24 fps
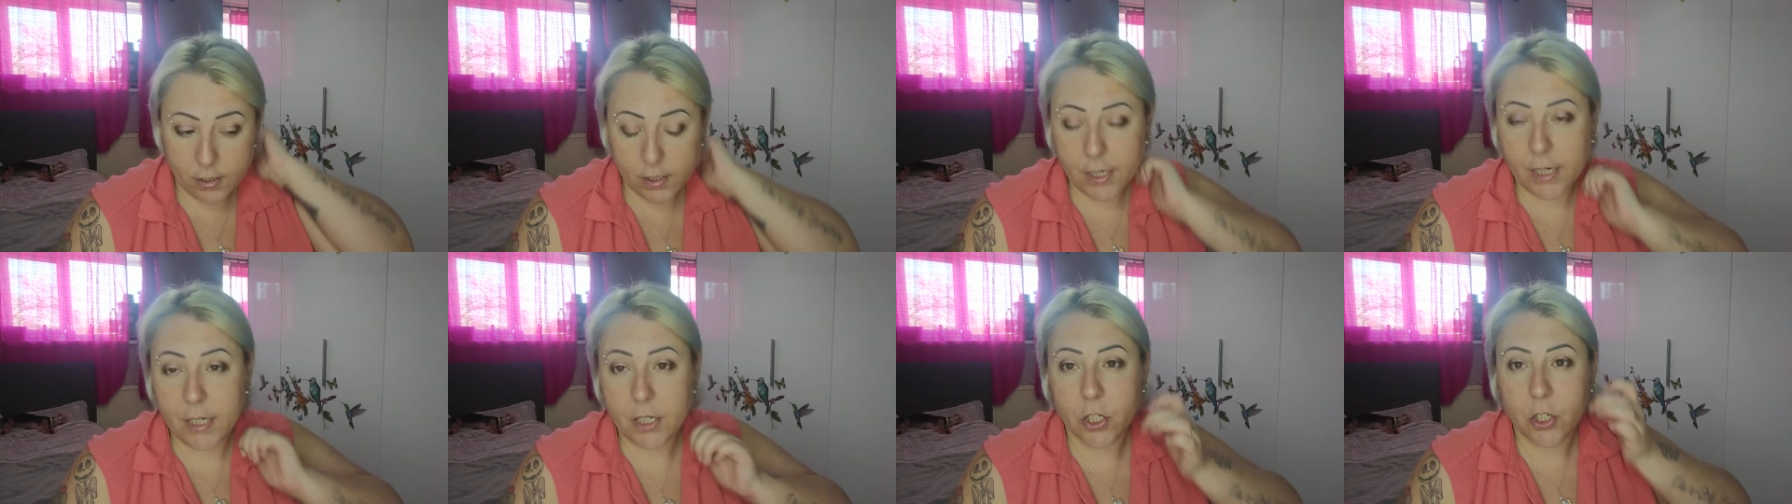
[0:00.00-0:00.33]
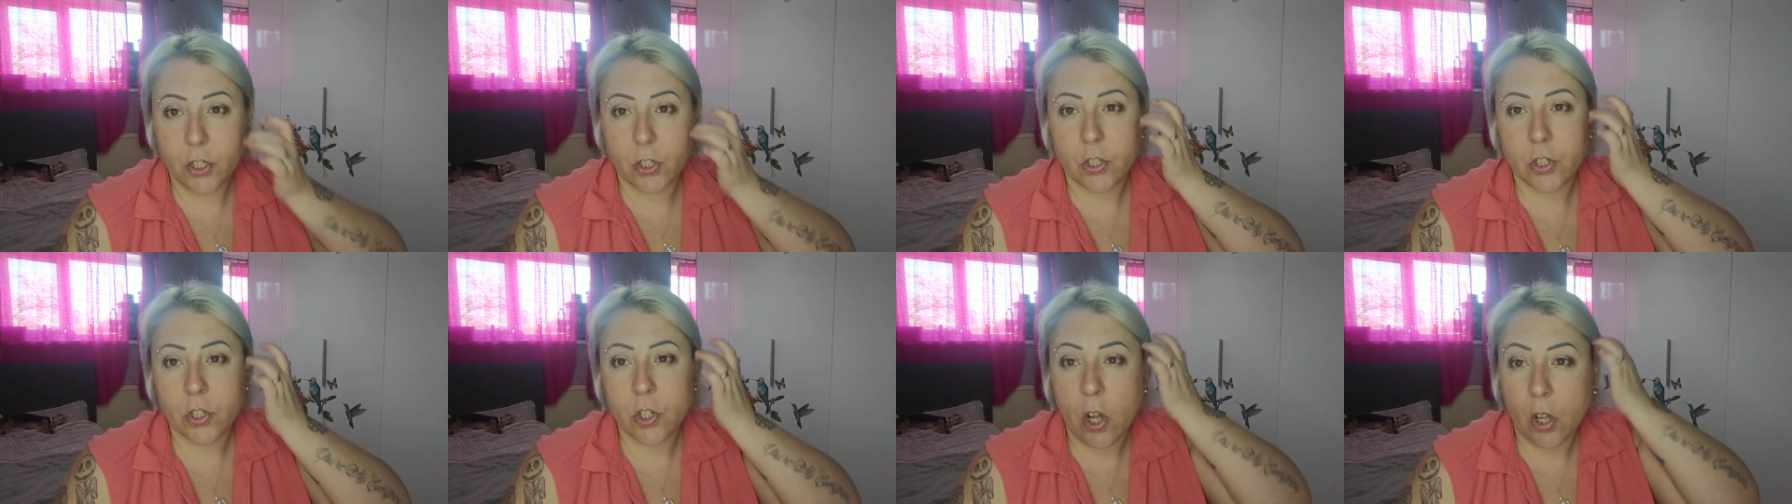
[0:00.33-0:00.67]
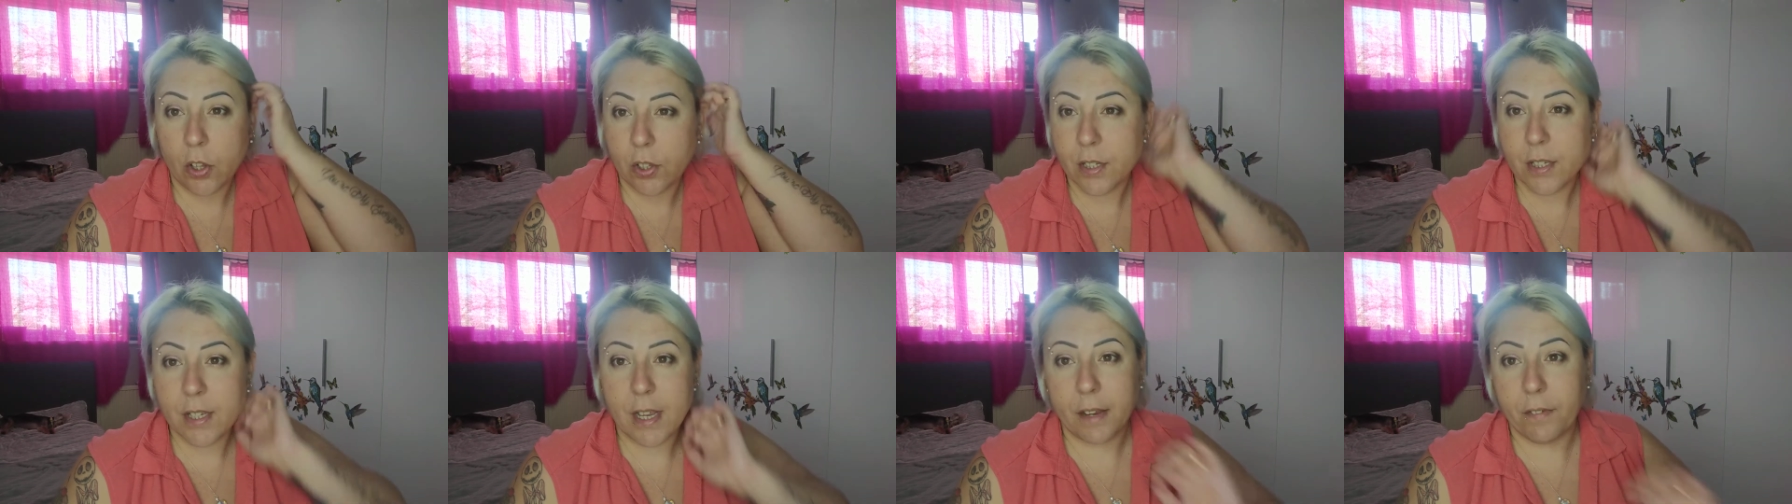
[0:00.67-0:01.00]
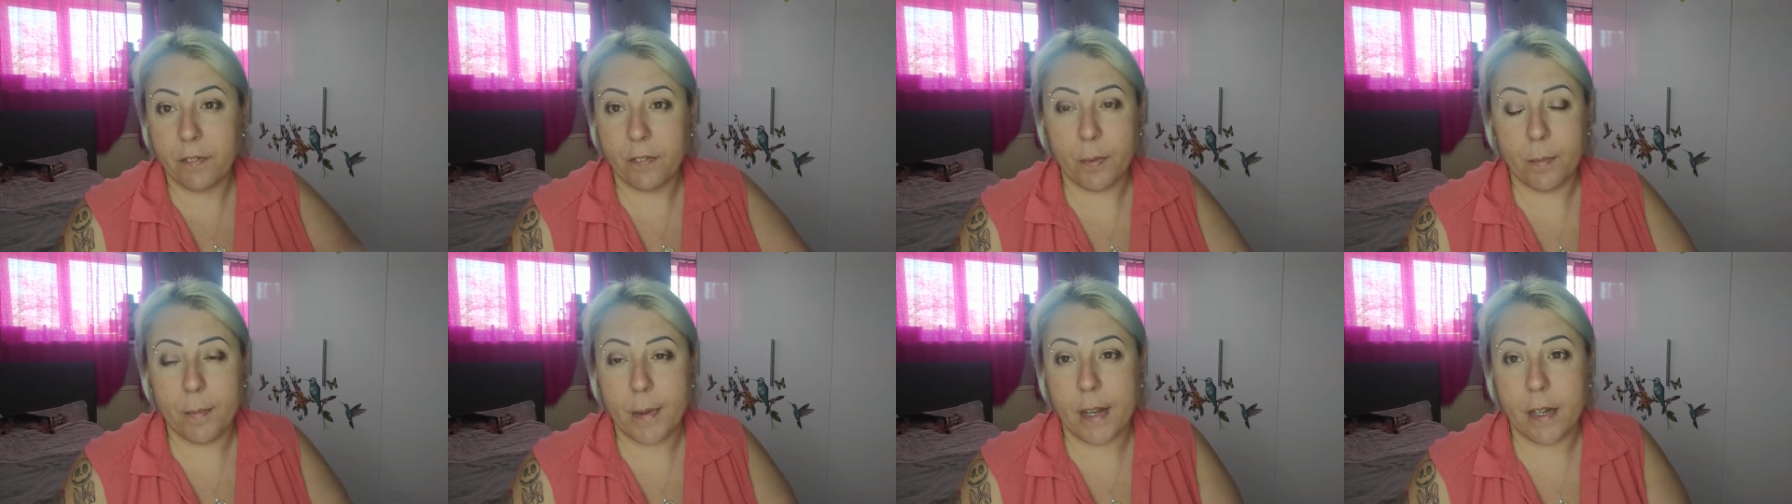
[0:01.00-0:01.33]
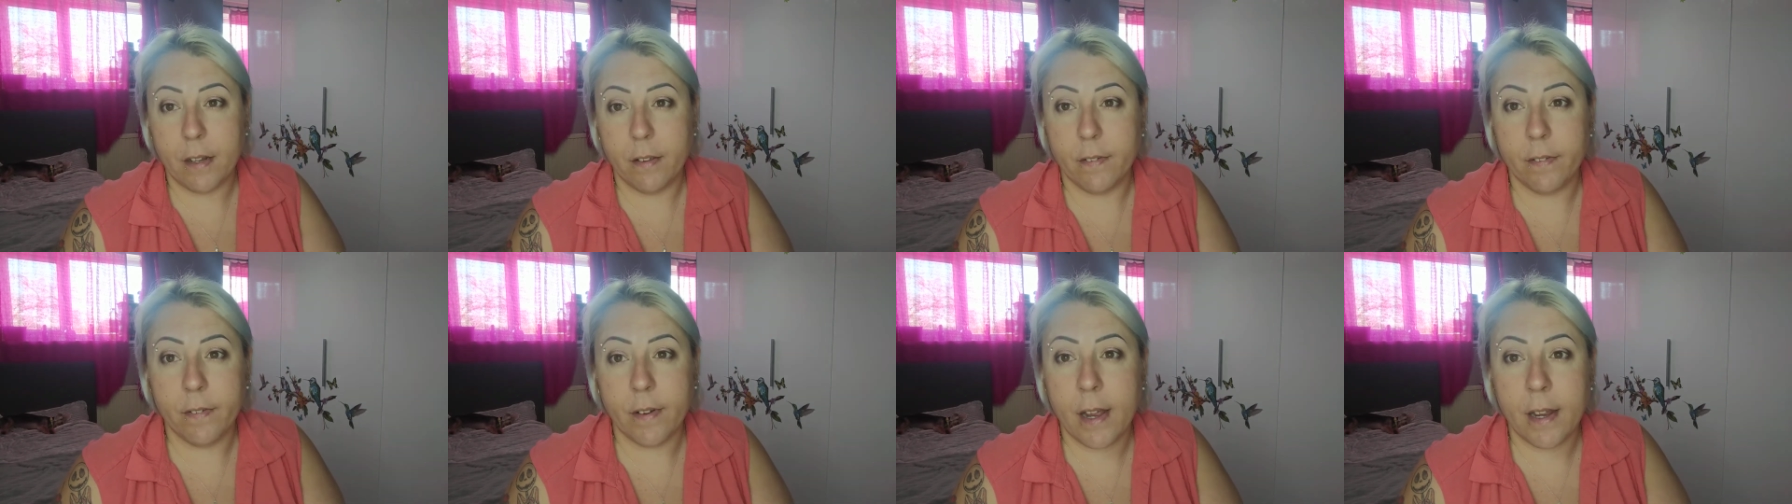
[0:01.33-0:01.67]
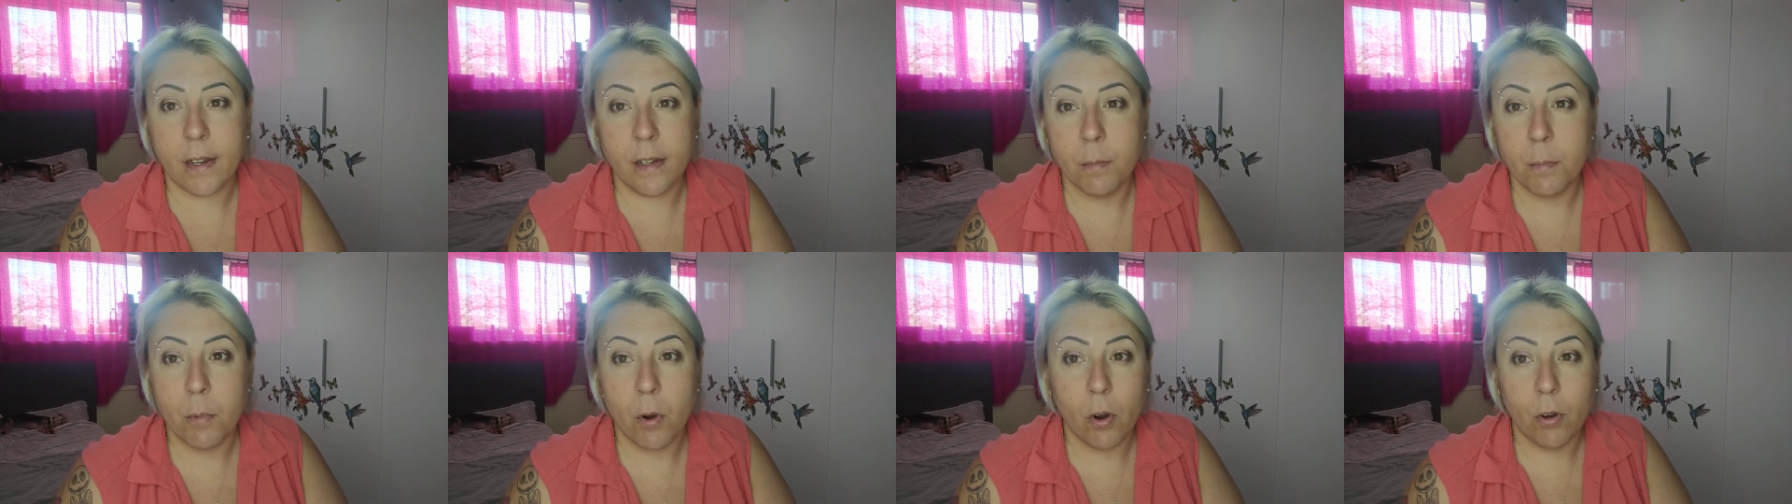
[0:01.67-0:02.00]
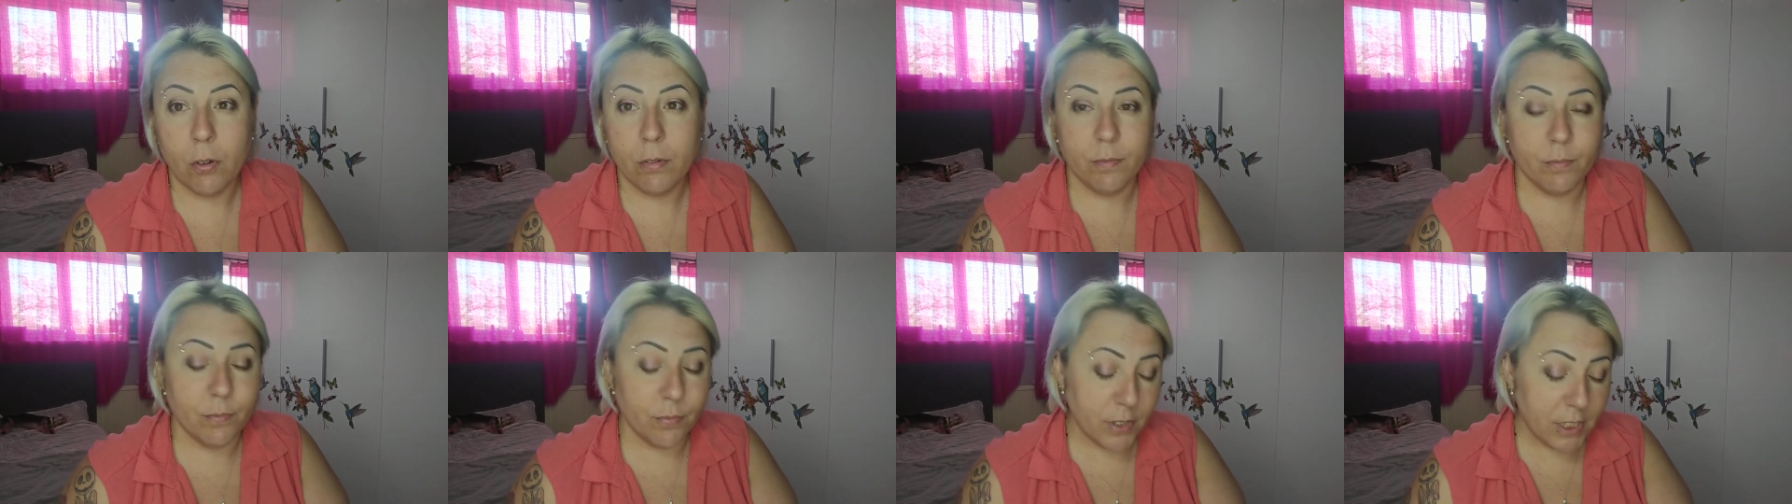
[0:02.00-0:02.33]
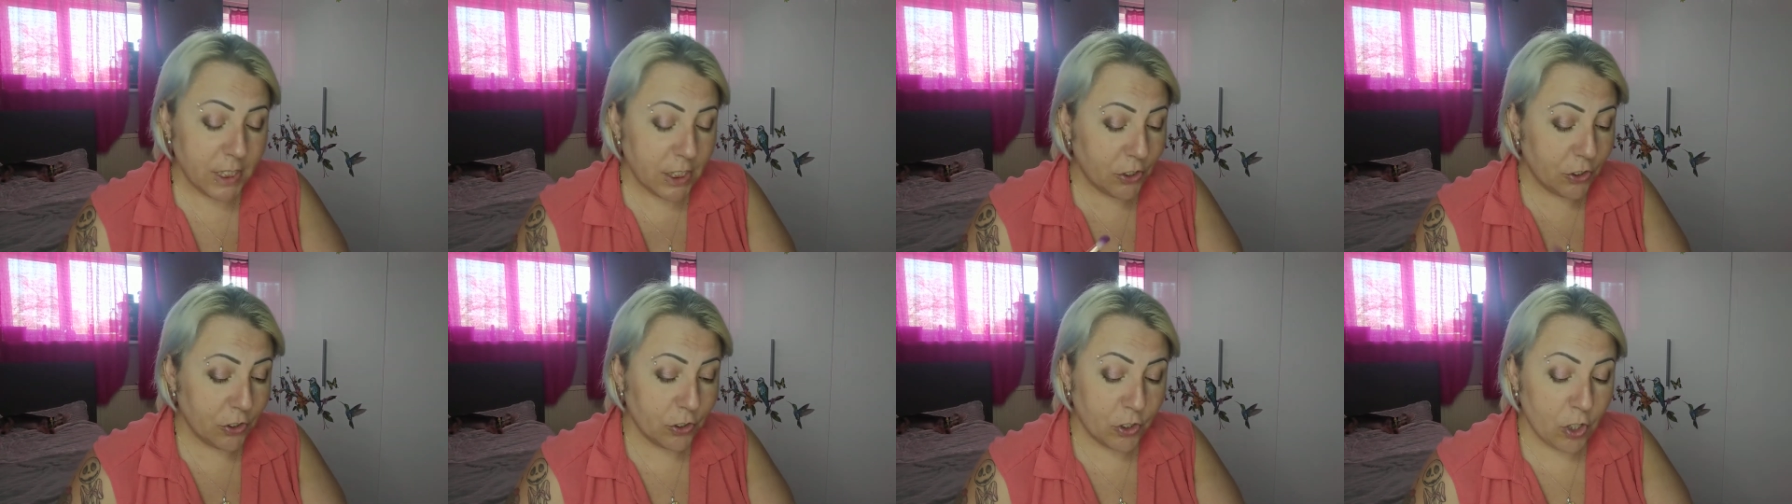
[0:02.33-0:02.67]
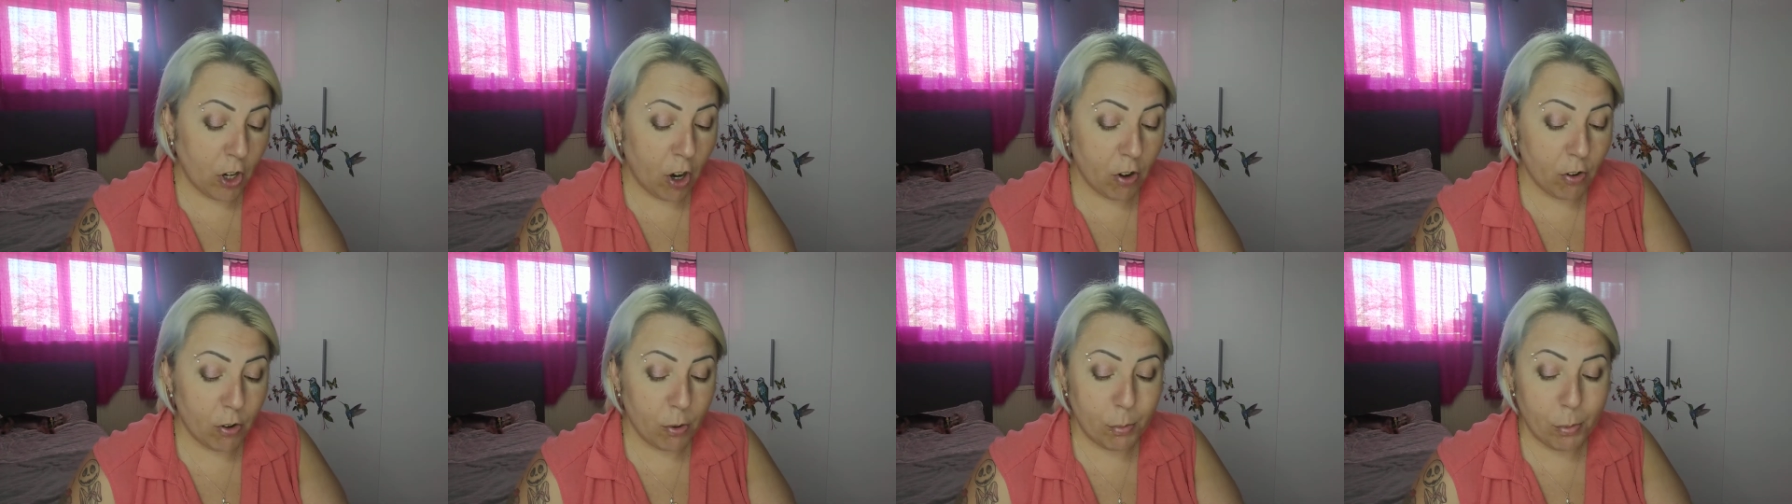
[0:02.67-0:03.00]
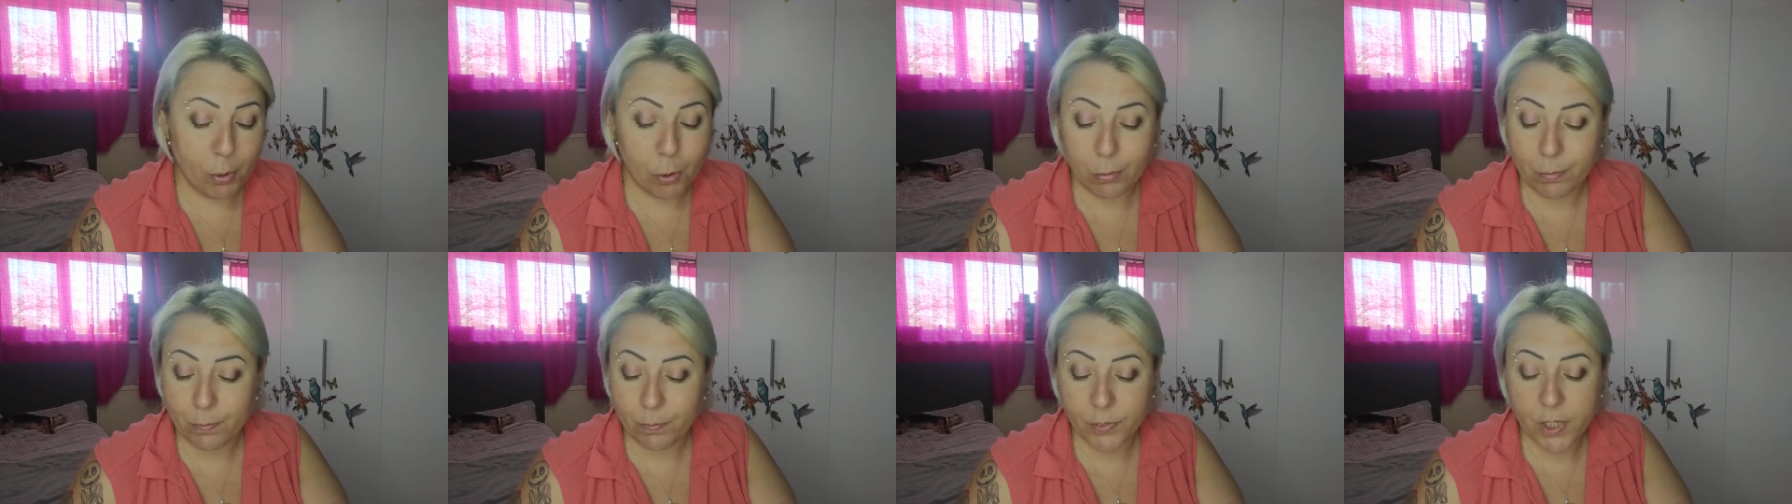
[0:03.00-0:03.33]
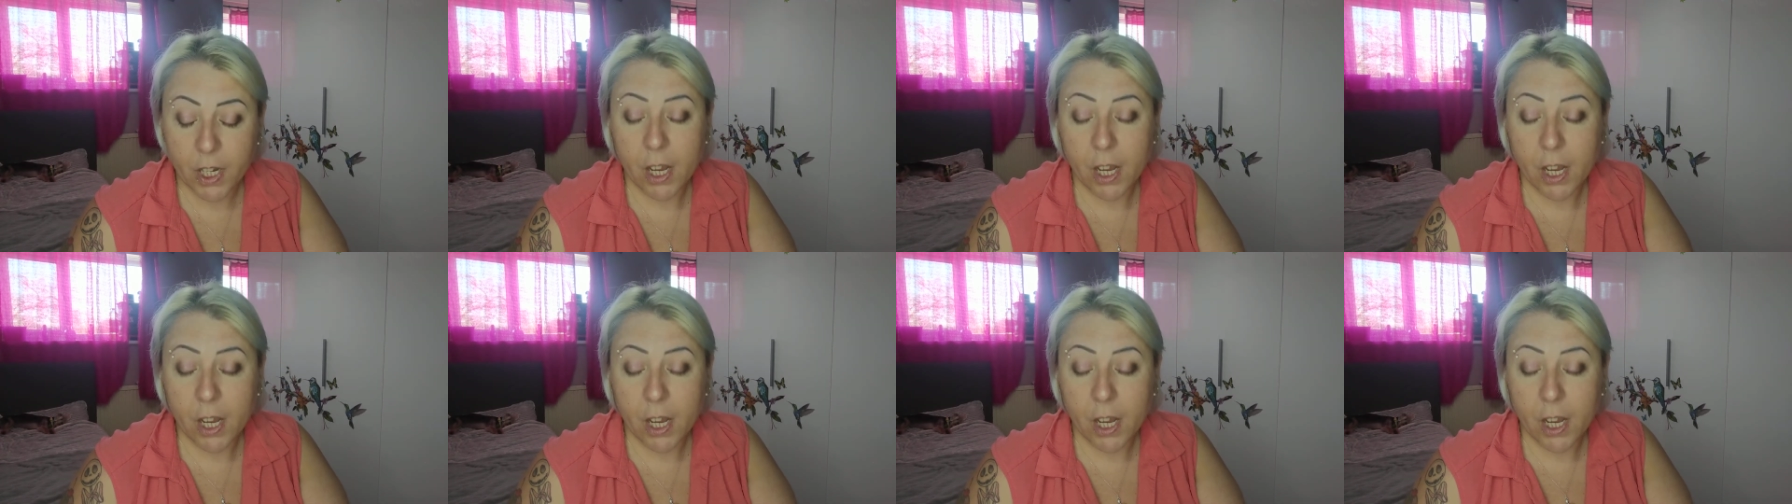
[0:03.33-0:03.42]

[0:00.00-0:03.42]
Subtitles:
It's just not the same for me anymore. It's just horrible.